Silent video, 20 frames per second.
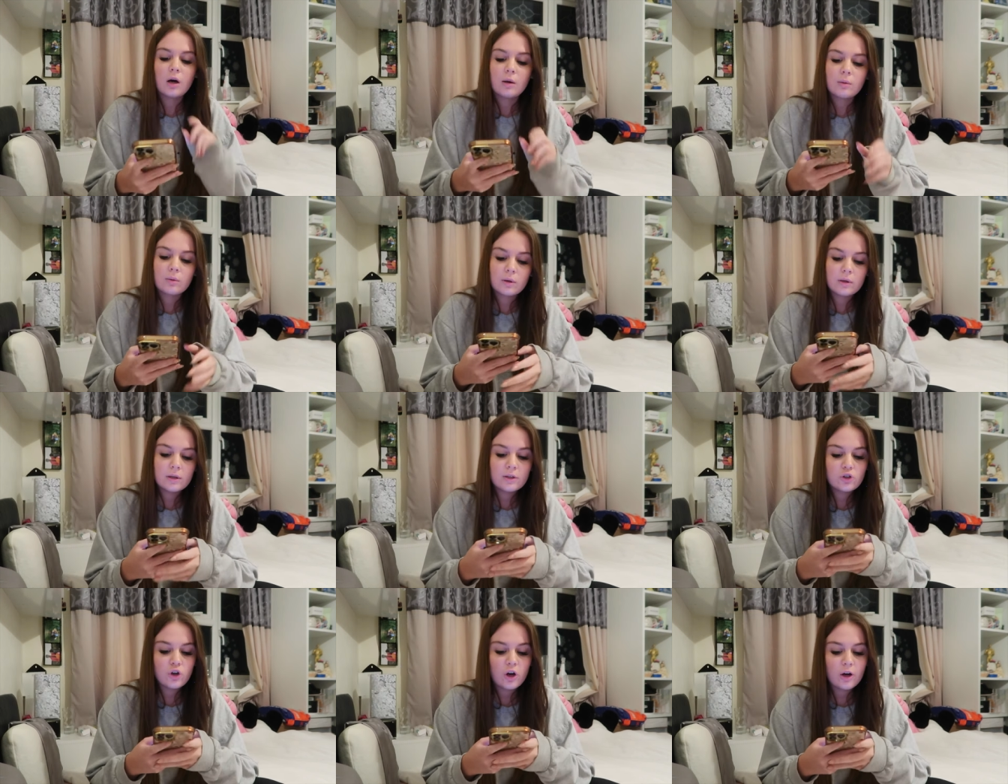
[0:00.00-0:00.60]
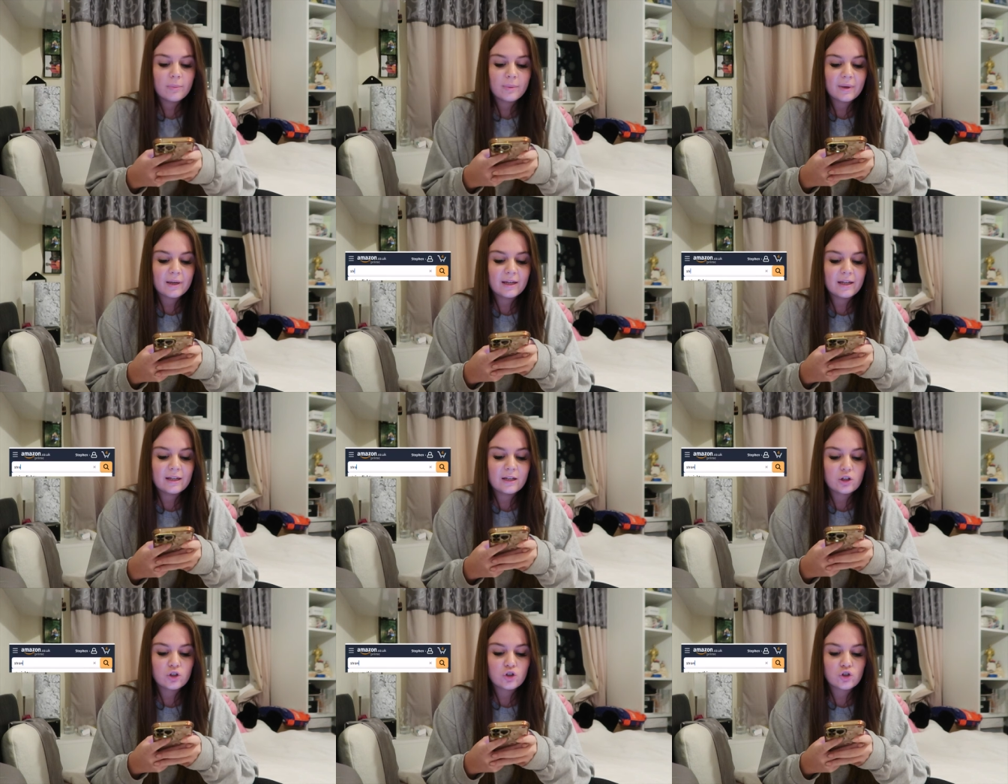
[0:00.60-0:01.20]
I'm going to type
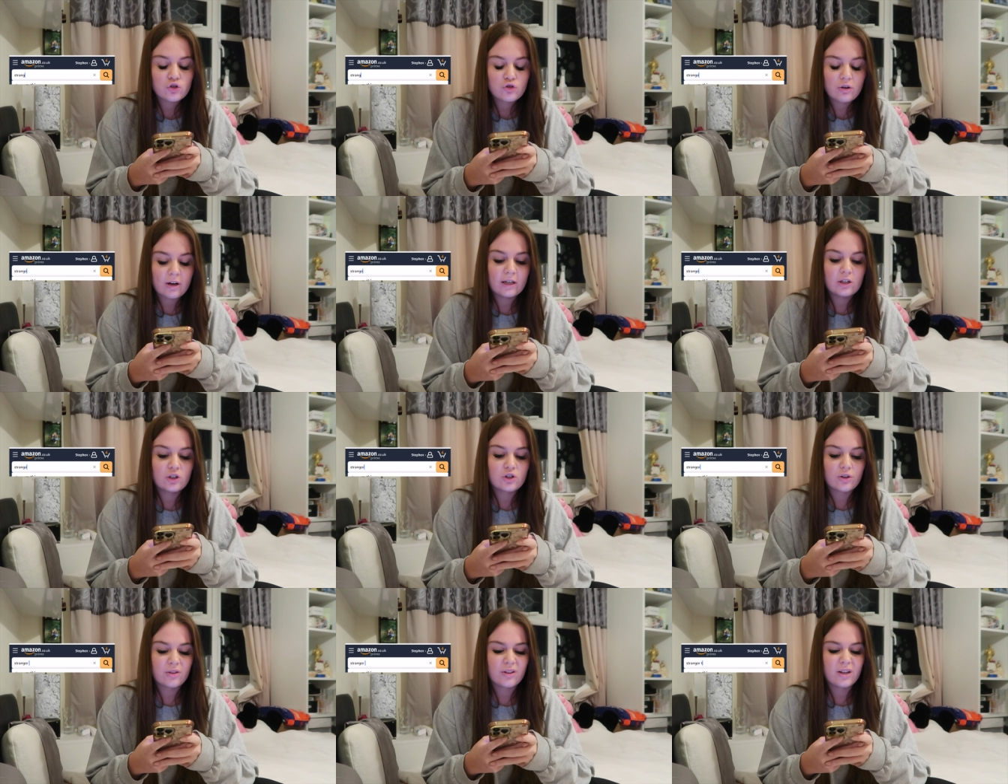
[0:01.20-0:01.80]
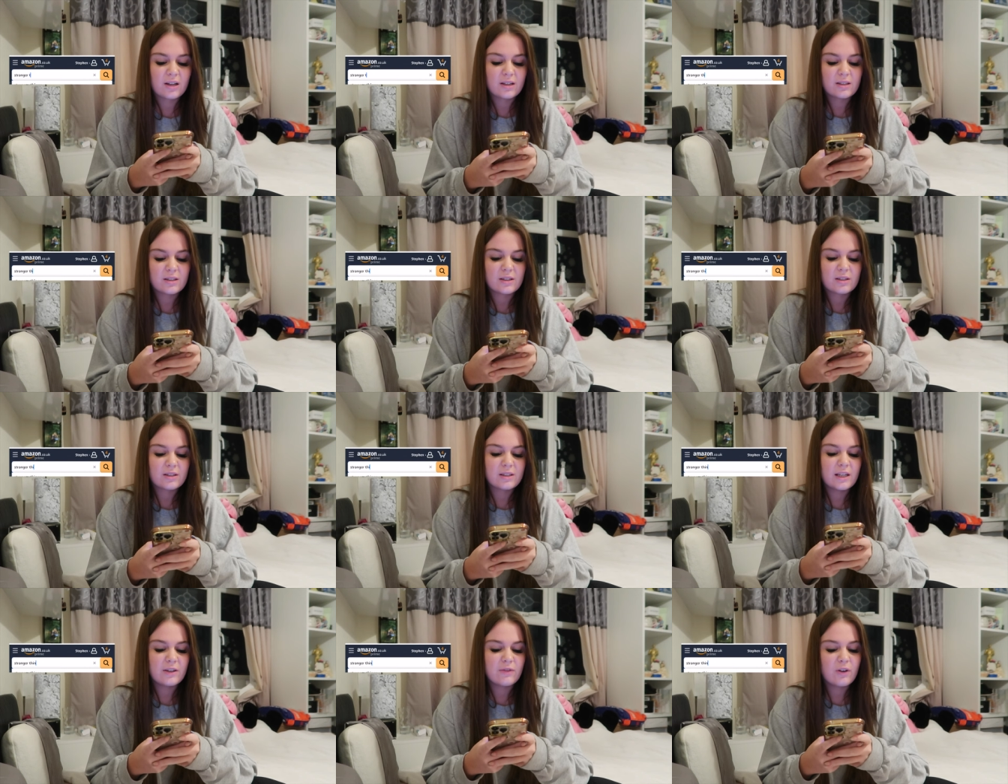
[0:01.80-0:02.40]
in Stranger Things to
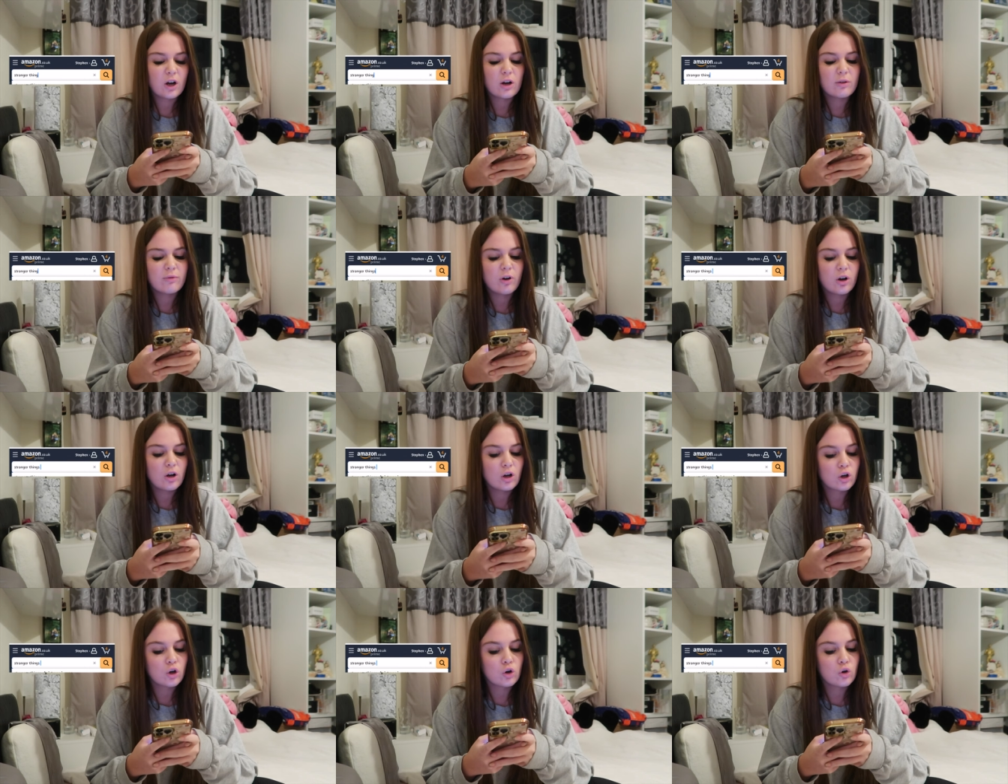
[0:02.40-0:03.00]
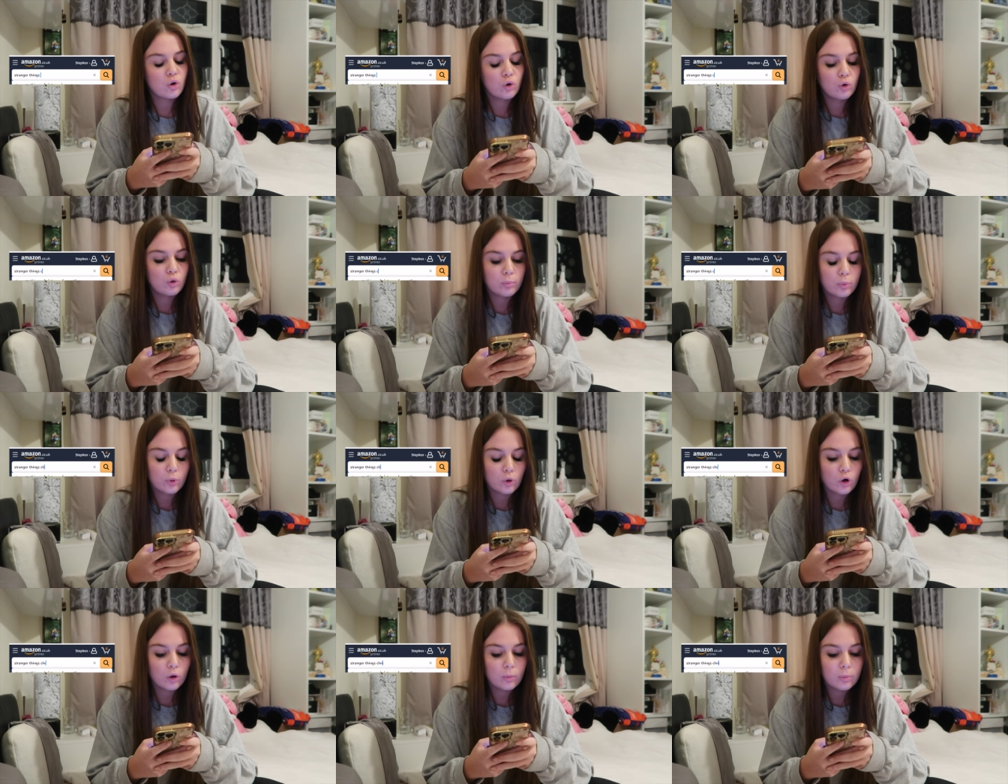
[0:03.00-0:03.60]
see if I can find like a cool
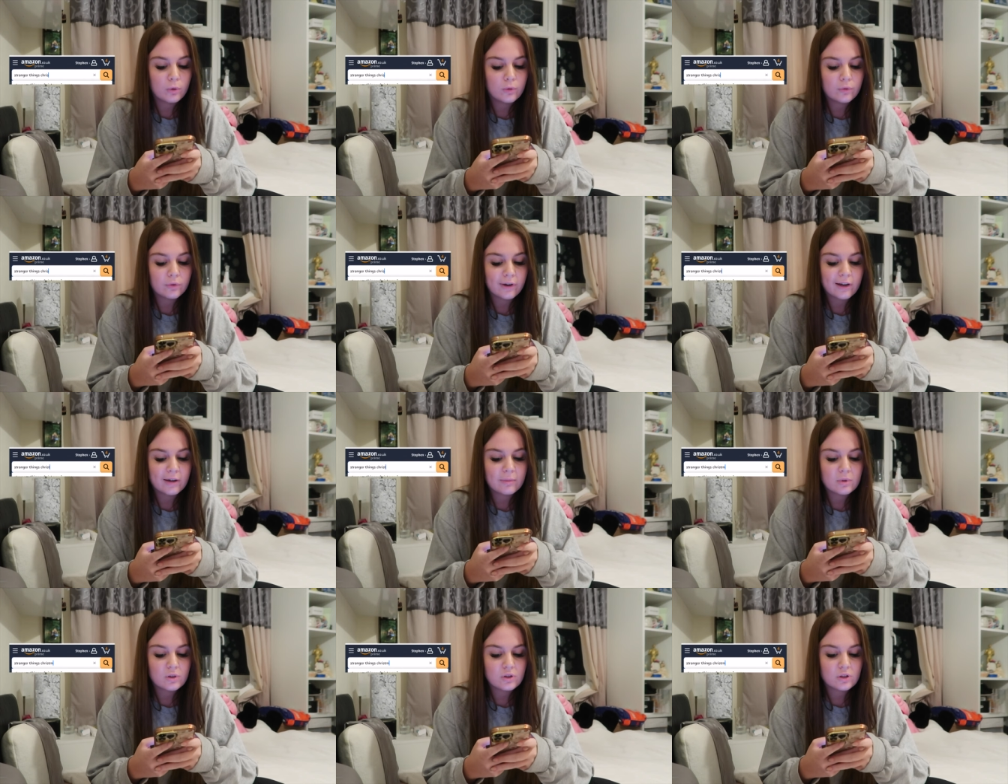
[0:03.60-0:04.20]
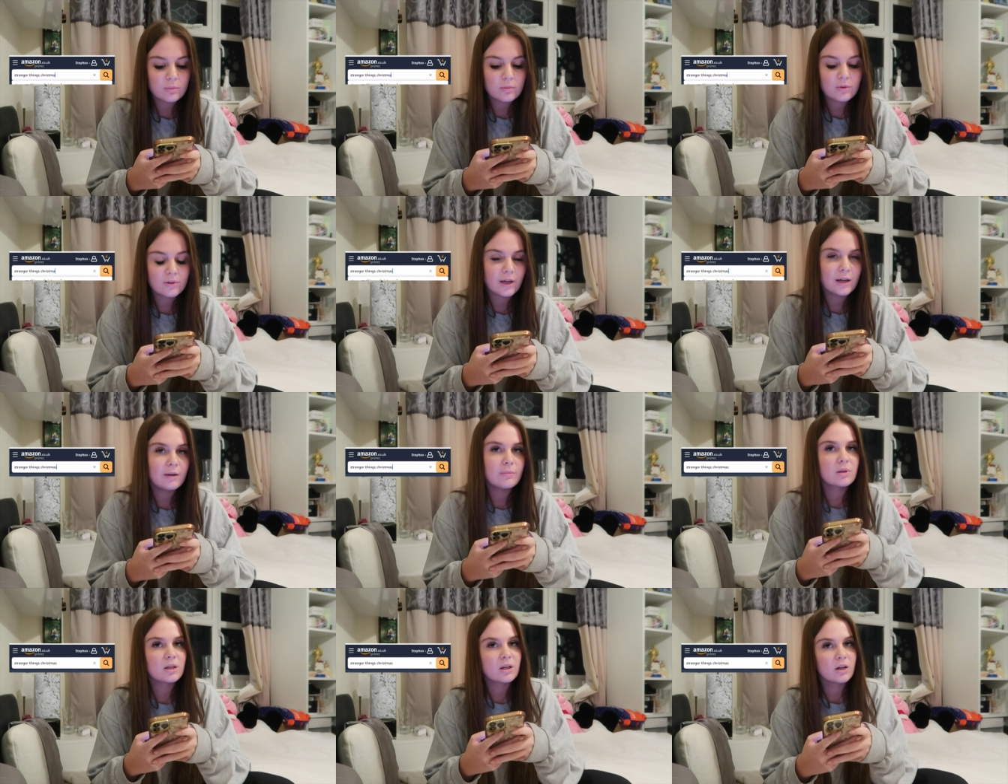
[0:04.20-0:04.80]
bauble for him or
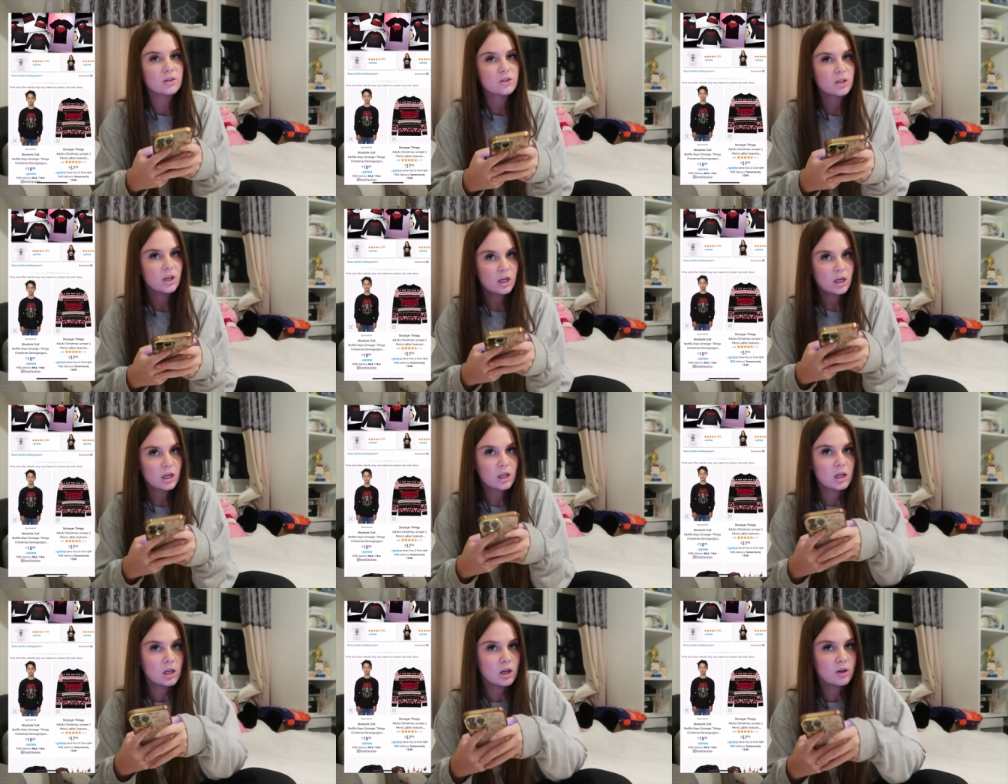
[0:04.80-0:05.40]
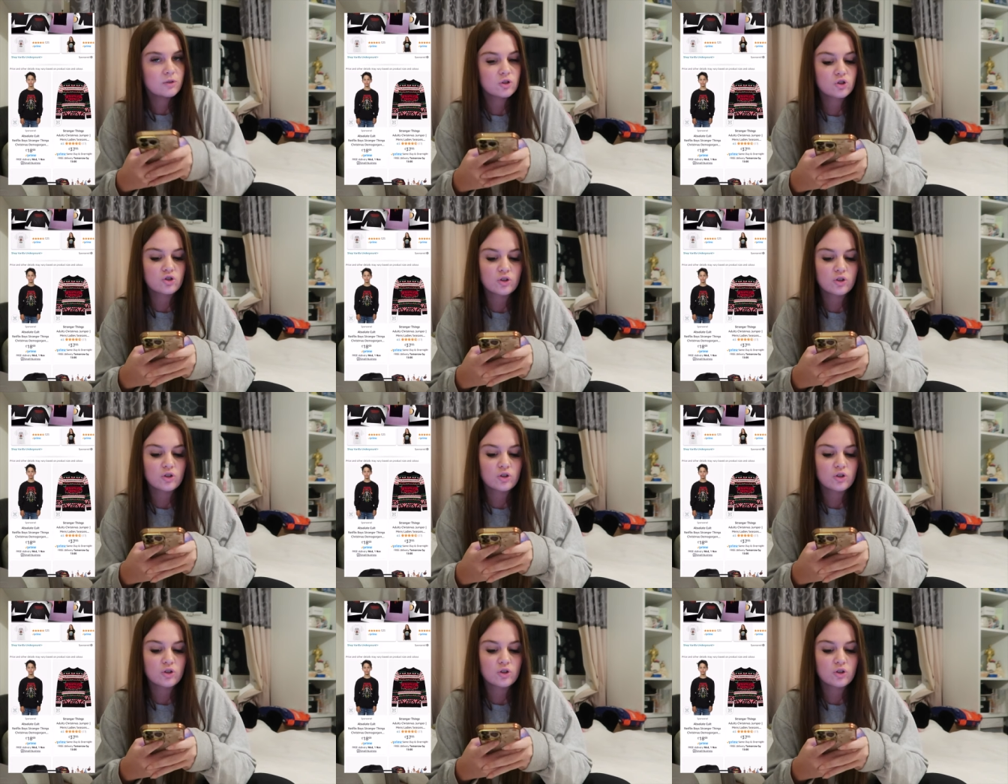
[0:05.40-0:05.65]
something. Because he loves